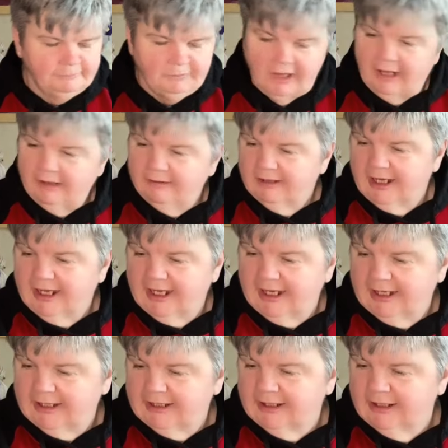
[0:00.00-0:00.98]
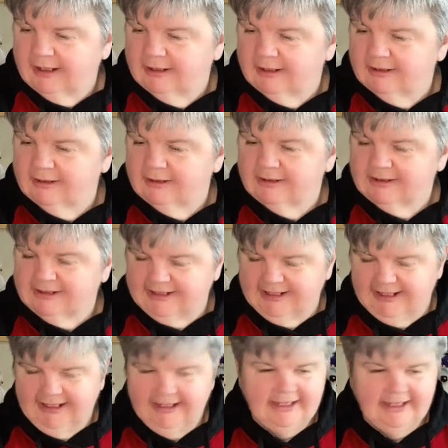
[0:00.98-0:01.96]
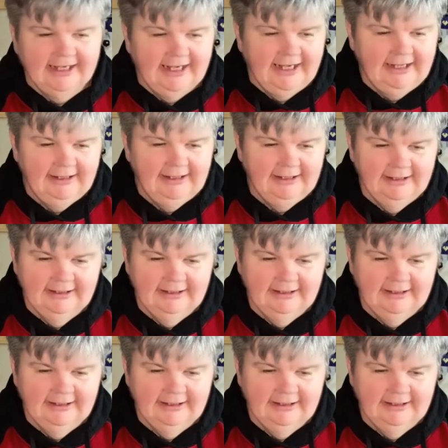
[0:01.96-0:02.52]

And then T again.